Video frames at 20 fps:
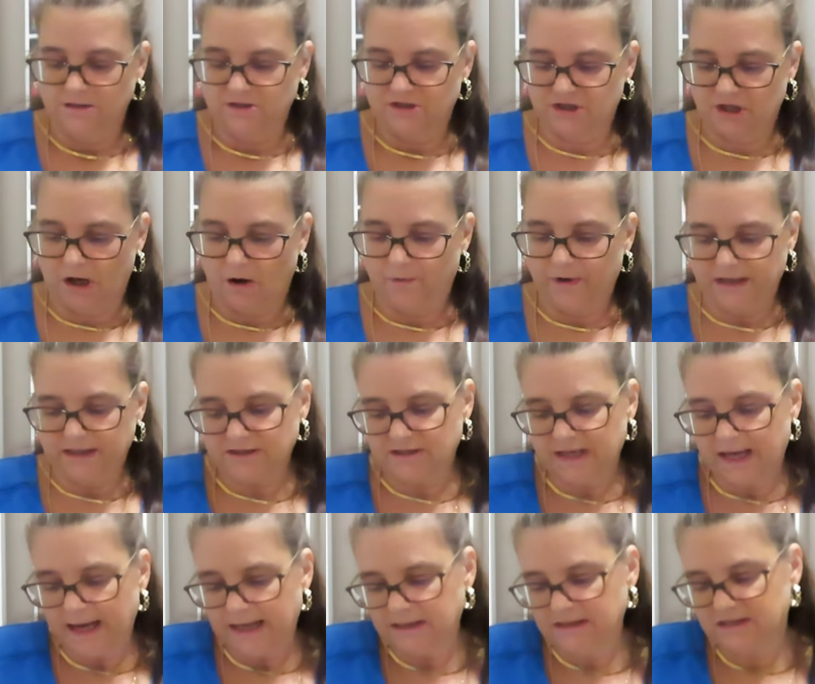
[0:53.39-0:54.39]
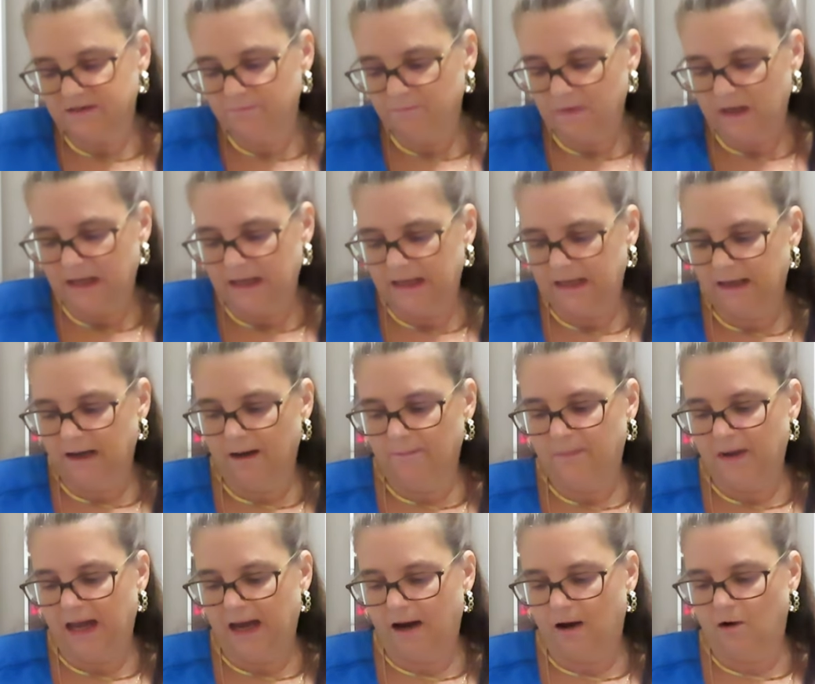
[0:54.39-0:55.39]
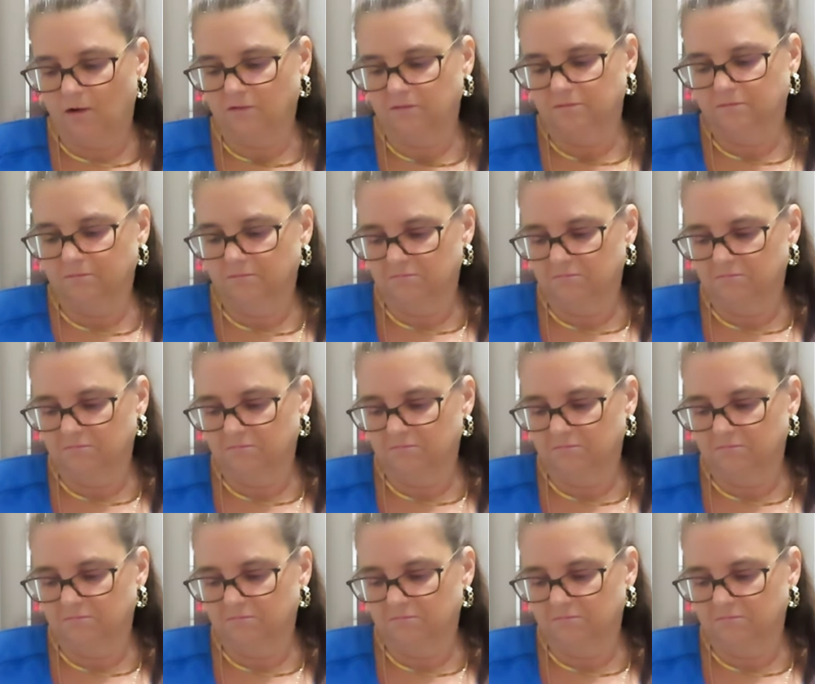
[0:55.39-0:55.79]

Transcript: So it takes me about